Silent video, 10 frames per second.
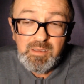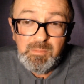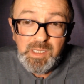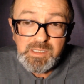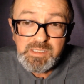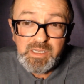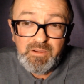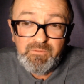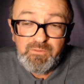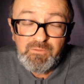mint
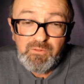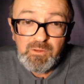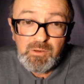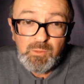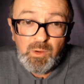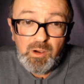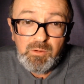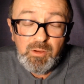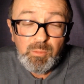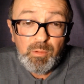stuff for a little
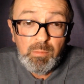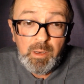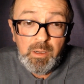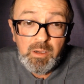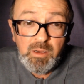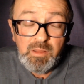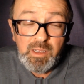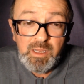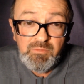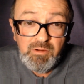while, you'll probably know
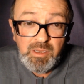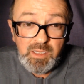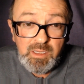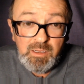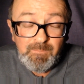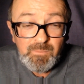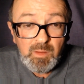that every year